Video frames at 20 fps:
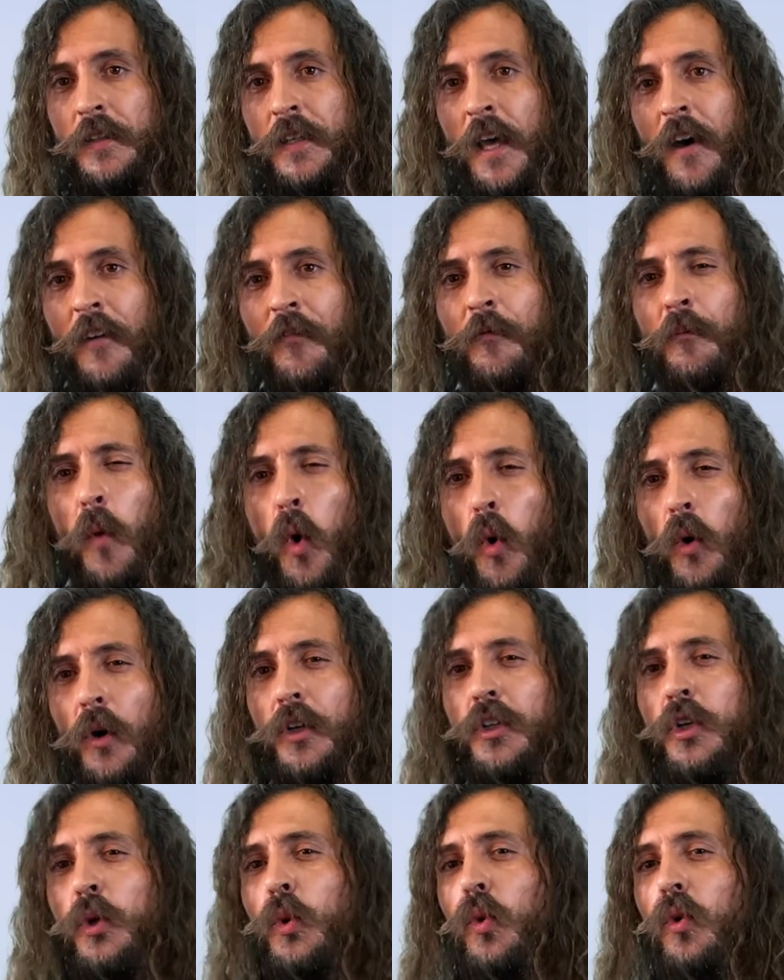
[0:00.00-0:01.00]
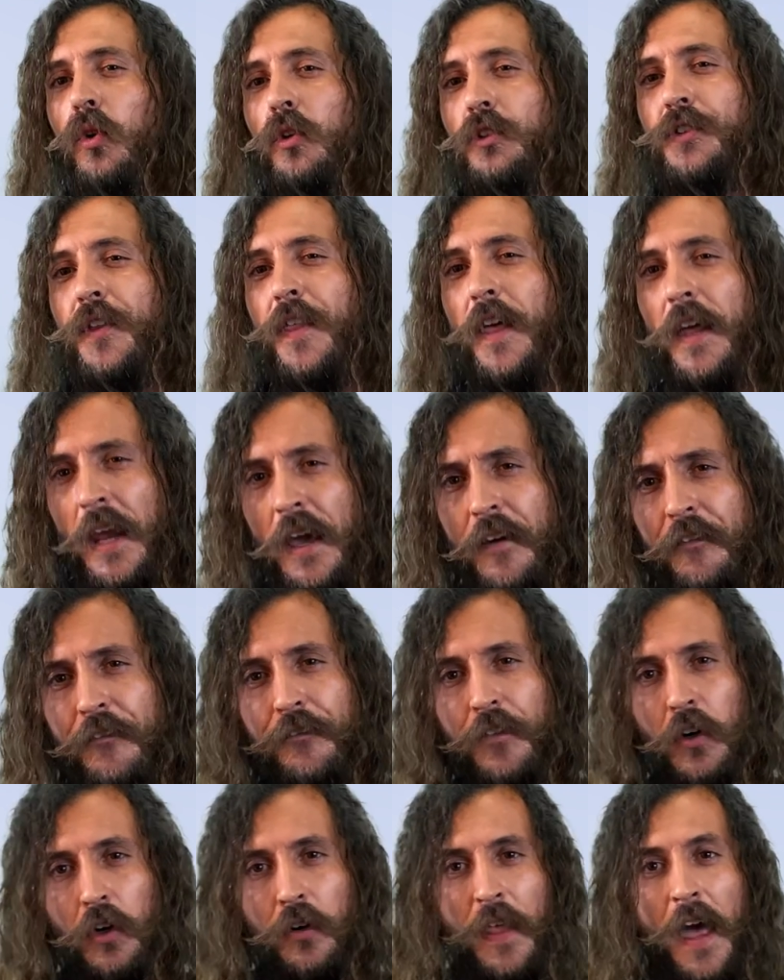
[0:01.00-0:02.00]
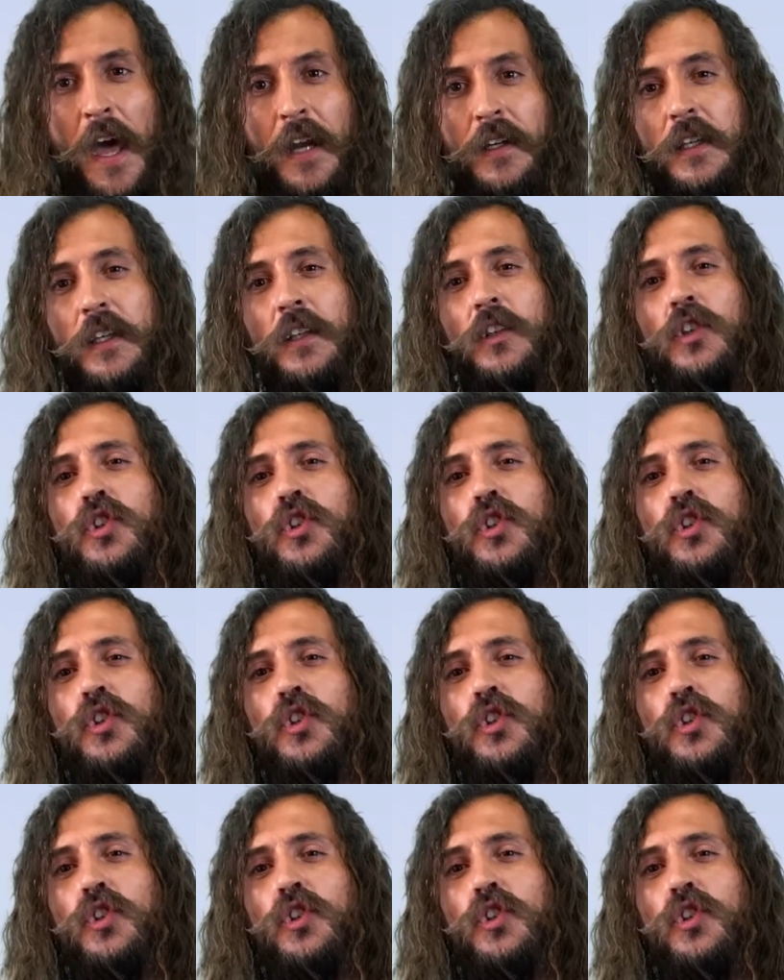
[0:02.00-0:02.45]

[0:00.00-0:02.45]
have more tools than ever that can